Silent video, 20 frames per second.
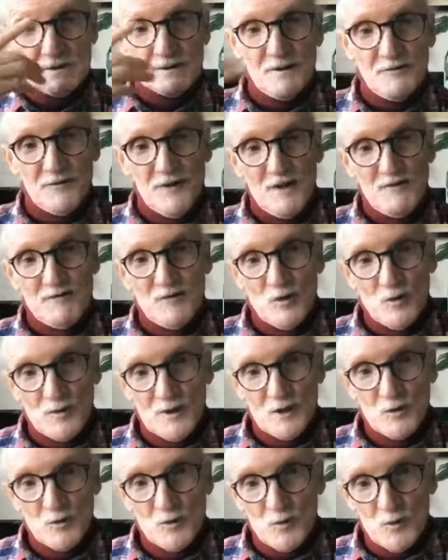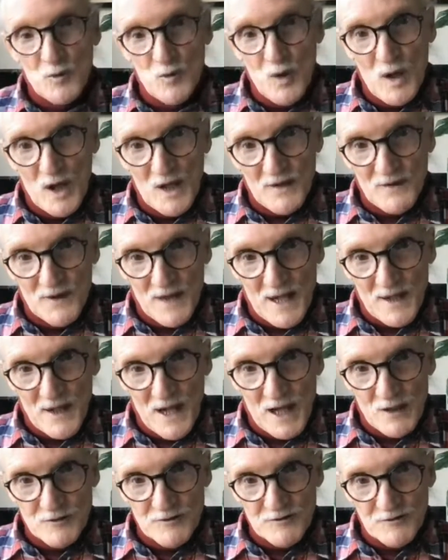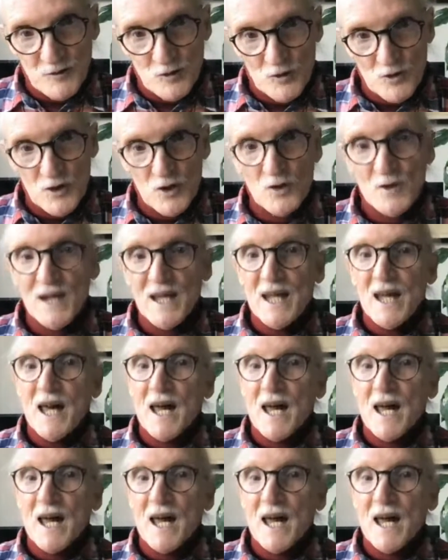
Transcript: the freight forwarder would work that out for you